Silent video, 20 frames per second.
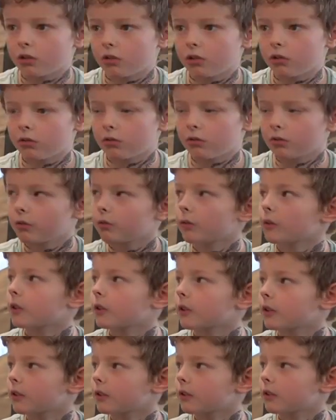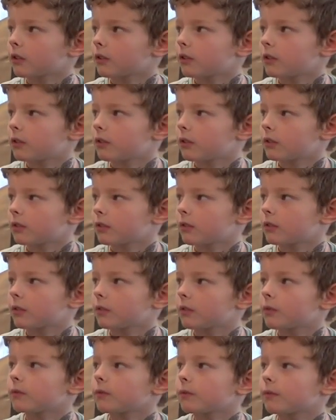
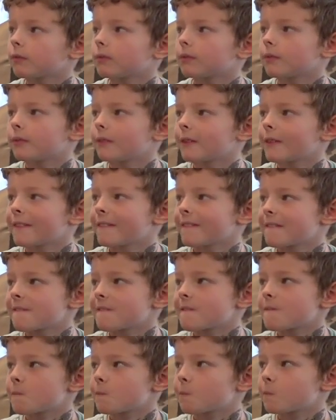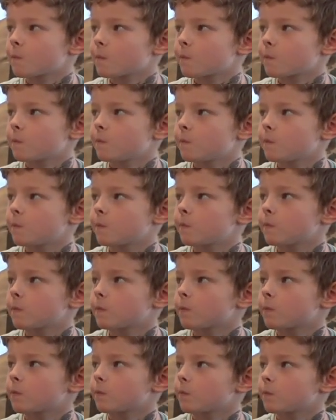
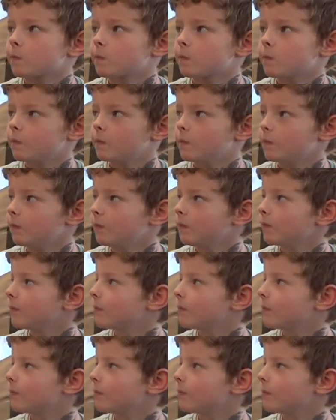(not speaking)